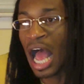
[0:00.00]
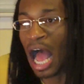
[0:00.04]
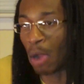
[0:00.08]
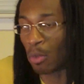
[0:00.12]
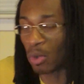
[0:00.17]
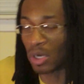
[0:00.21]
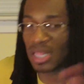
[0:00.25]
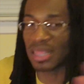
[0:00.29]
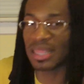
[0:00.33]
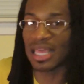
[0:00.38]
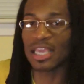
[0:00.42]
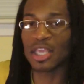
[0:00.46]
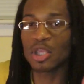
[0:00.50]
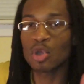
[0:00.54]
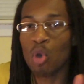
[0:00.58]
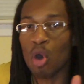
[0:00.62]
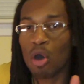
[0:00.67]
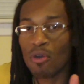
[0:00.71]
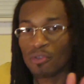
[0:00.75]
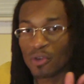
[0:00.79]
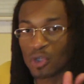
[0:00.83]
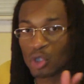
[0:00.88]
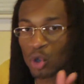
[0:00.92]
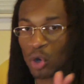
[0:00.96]
I want to thank you
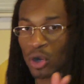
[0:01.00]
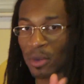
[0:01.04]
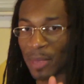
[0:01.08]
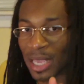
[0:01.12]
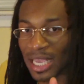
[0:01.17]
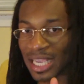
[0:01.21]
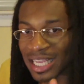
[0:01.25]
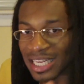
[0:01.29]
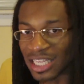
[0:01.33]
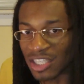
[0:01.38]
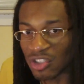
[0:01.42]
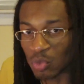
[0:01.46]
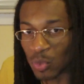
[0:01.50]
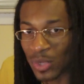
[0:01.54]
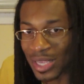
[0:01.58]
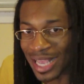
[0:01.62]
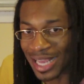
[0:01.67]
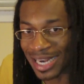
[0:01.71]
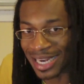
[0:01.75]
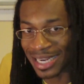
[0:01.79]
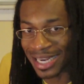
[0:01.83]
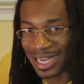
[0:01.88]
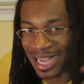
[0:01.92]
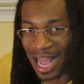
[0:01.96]
all for joining me again this
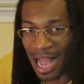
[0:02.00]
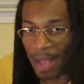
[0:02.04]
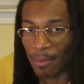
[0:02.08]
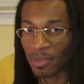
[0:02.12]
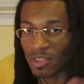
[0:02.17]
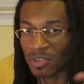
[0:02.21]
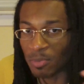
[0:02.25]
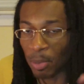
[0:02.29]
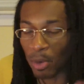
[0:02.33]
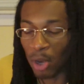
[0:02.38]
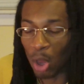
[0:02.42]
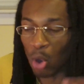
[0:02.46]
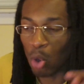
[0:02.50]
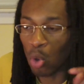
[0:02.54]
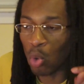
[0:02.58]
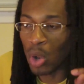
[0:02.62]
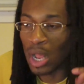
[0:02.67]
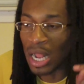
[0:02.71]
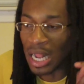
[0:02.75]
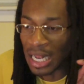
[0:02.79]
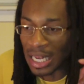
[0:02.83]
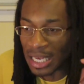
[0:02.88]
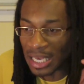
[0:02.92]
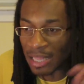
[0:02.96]
week, and in the comments below,
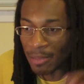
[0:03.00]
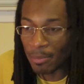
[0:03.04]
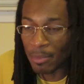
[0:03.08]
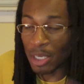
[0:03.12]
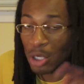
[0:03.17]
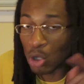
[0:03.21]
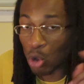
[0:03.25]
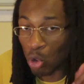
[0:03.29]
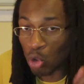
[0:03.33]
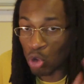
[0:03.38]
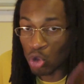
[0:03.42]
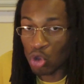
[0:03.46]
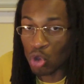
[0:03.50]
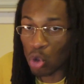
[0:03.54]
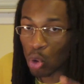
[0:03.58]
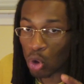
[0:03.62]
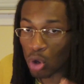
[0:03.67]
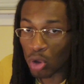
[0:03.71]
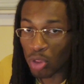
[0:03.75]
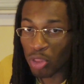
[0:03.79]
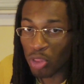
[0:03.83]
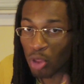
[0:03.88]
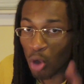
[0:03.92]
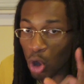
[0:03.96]
let me know
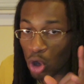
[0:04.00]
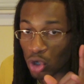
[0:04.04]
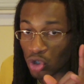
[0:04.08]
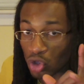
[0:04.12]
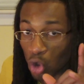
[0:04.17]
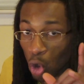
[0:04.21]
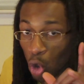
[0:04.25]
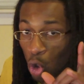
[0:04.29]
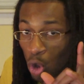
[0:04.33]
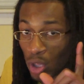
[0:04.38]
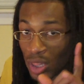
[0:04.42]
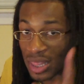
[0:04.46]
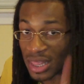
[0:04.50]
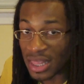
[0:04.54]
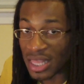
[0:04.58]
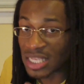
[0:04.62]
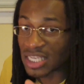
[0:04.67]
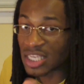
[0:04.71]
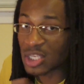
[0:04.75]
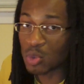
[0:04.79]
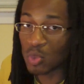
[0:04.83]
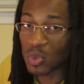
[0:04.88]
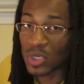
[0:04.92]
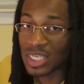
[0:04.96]
your thoughts on
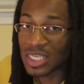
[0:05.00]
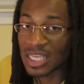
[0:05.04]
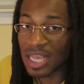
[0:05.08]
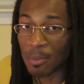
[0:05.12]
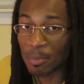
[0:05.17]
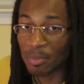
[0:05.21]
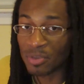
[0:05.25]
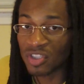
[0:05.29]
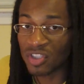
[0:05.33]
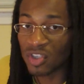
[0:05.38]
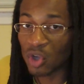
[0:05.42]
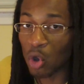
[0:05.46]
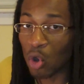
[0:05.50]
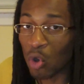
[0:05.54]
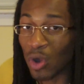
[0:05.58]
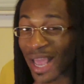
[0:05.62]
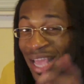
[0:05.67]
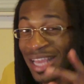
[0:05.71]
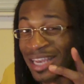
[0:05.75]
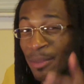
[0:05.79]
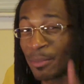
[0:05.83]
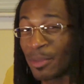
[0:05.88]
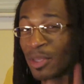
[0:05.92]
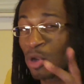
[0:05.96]
this week's episode,
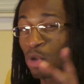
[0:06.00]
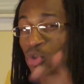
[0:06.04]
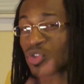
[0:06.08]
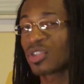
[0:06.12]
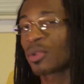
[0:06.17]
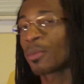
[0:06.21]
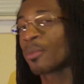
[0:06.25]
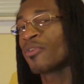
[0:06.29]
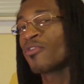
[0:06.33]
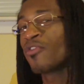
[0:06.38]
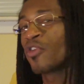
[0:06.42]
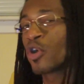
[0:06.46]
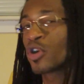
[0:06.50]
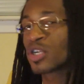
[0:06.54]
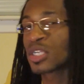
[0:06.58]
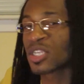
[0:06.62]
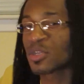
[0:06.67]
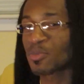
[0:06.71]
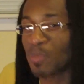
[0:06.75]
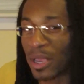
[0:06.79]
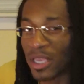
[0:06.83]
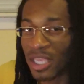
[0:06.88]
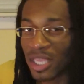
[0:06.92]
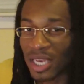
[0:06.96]
and let me know some of your
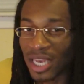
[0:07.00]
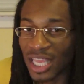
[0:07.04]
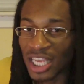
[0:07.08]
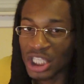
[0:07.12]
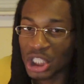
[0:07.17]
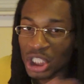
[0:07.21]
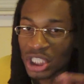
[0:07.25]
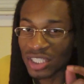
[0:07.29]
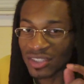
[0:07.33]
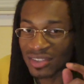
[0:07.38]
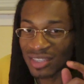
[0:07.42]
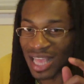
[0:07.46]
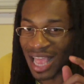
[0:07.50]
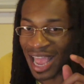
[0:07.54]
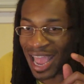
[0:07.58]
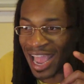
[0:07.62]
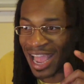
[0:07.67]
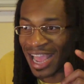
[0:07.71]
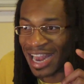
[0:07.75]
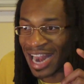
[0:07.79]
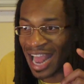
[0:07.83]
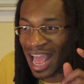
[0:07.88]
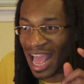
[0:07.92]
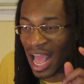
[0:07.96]
speculations
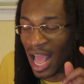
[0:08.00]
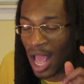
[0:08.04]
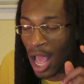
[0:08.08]
and